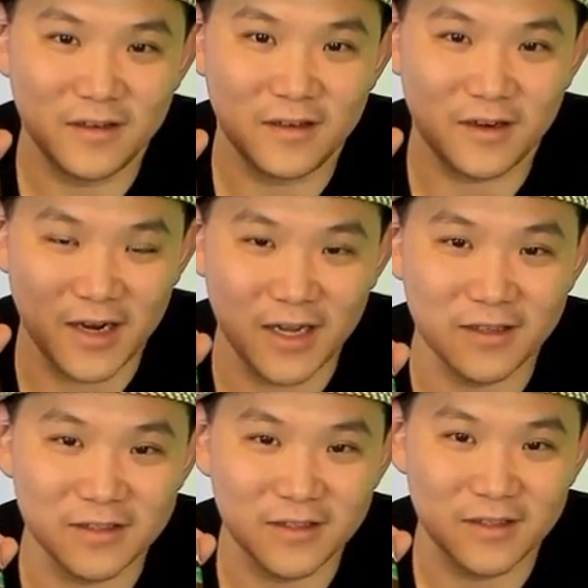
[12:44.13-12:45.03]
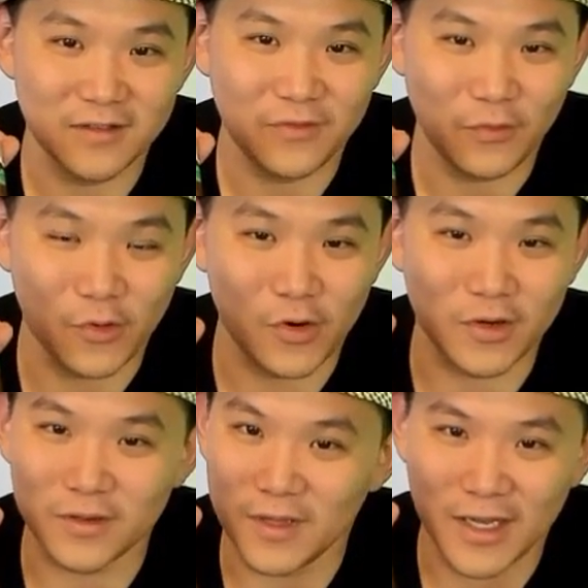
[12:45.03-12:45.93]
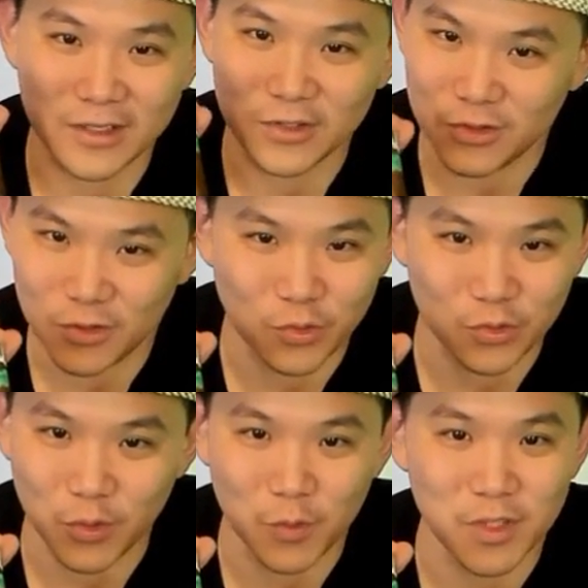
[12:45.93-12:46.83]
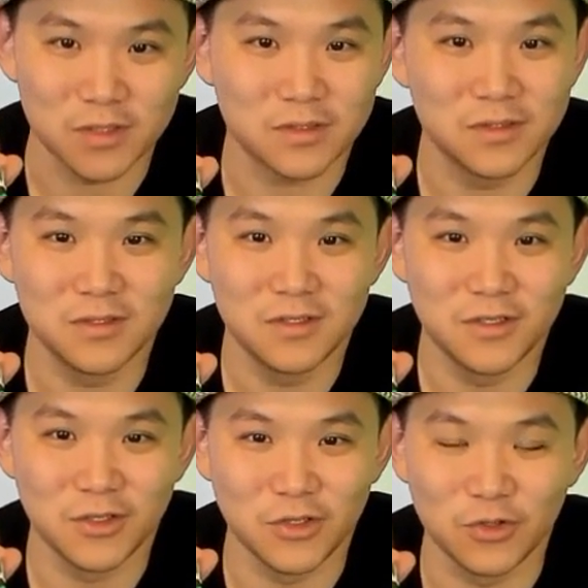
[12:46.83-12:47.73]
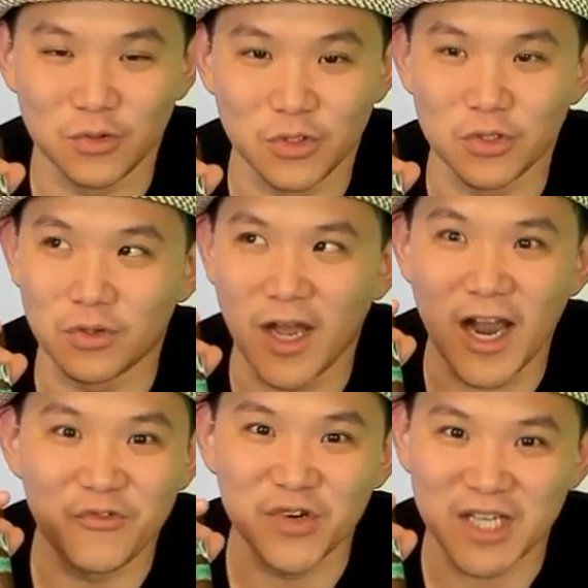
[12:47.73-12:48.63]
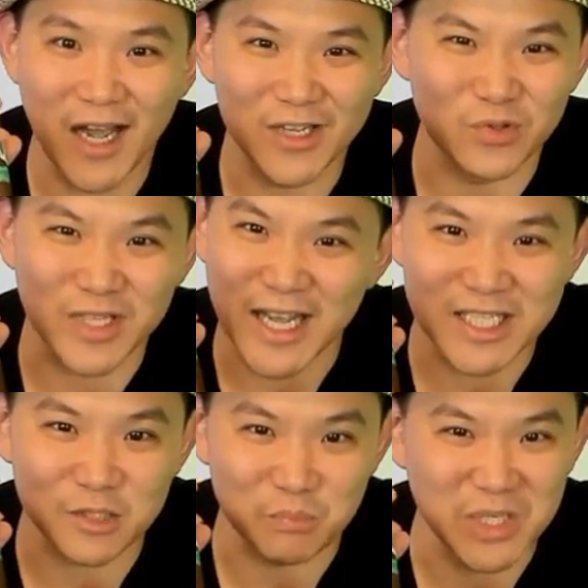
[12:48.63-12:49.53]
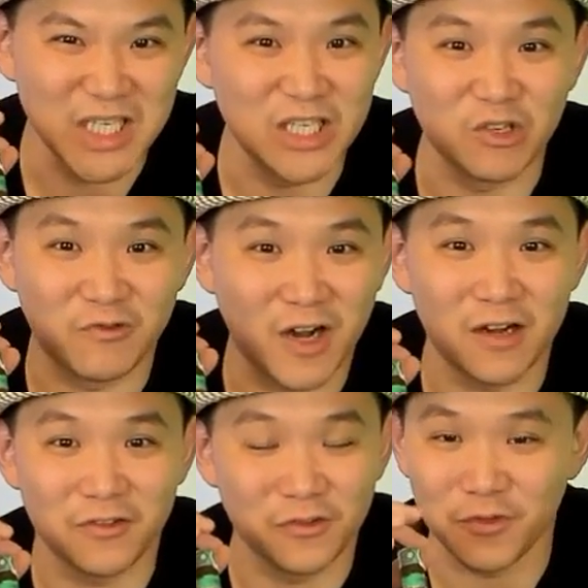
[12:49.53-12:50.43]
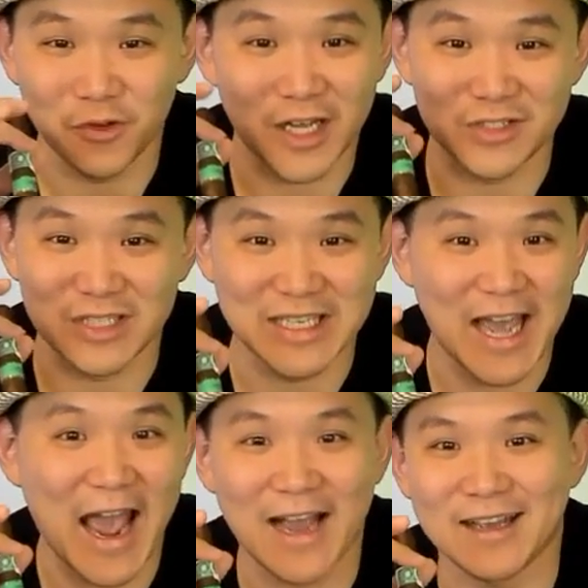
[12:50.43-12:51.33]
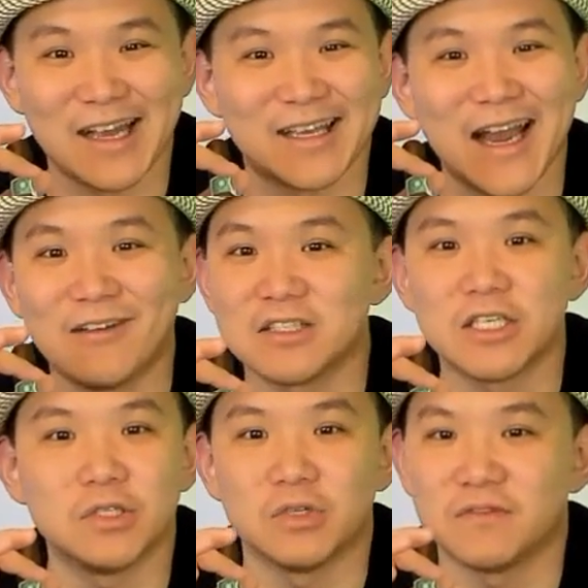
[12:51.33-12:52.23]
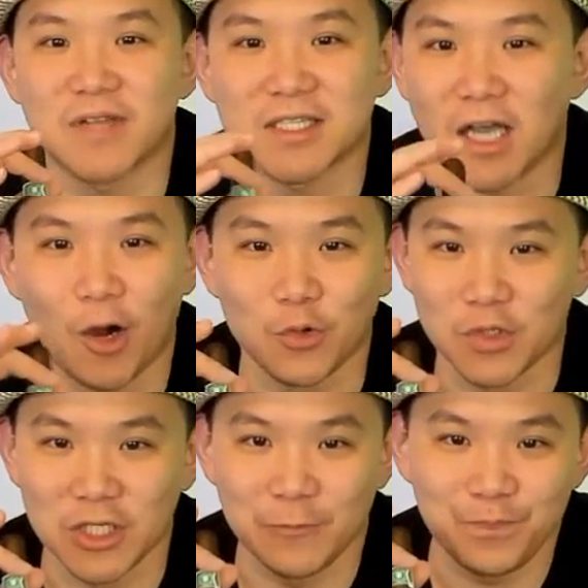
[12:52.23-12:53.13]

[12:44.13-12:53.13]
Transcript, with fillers: all right, for like two or three weeks. You, you, every time you taste meat, you, fuck, you feel like you gag. I guarantee you, if that's all you eat,